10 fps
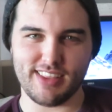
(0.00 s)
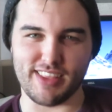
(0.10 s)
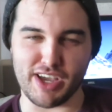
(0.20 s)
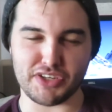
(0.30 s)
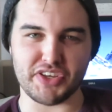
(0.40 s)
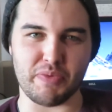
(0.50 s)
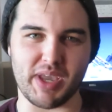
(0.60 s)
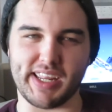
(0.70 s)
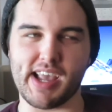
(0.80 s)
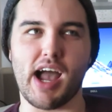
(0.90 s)
There are so
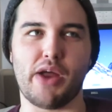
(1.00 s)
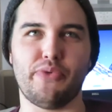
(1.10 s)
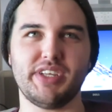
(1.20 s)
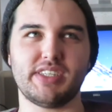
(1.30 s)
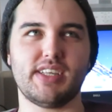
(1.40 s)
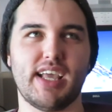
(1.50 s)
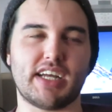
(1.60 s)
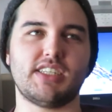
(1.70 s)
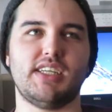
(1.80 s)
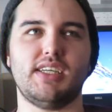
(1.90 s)
many. I recently
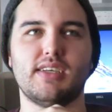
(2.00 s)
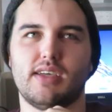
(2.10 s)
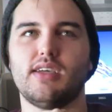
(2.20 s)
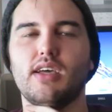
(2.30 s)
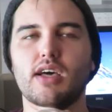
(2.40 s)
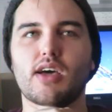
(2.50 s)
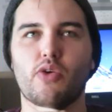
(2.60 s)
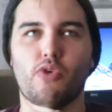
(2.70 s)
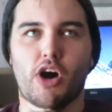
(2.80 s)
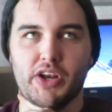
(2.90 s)
actually,
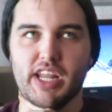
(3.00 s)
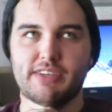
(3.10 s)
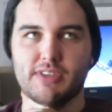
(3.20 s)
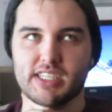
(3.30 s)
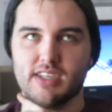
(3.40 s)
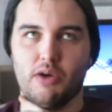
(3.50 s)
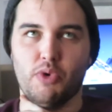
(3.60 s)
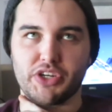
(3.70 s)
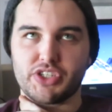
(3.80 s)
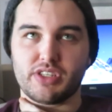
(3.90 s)
on Netflix, I
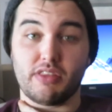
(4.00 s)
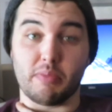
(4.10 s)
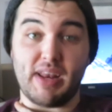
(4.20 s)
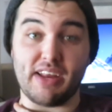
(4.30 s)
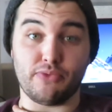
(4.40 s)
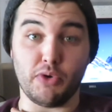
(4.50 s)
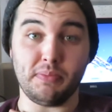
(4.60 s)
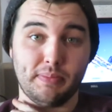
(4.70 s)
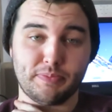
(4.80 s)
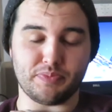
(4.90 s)
watched The
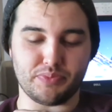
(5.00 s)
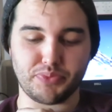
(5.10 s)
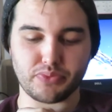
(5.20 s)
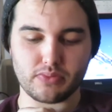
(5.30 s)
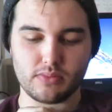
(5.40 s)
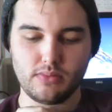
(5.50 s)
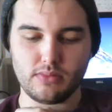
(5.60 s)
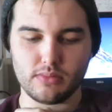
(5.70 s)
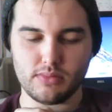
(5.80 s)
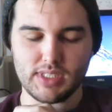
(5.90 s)
Platform.
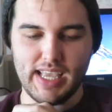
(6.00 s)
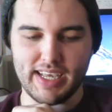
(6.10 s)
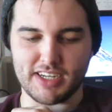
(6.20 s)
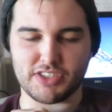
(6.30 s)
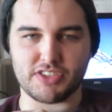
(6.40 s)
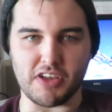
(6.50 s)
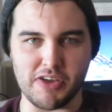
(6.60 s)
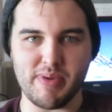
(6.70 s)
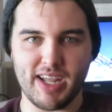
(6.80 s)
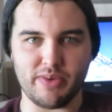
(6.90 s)
And I
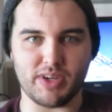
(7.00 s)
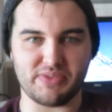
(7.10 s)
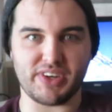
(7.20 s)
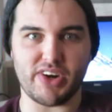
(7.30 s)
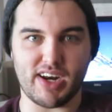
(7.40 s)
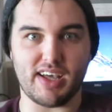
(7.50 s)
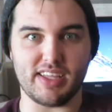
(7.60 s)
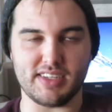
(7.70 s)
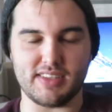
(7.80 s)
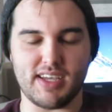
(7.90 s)
so badly want to figure out how
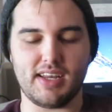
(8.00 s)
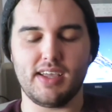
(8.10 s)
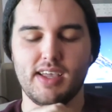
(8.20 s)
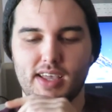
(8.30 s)
they did that.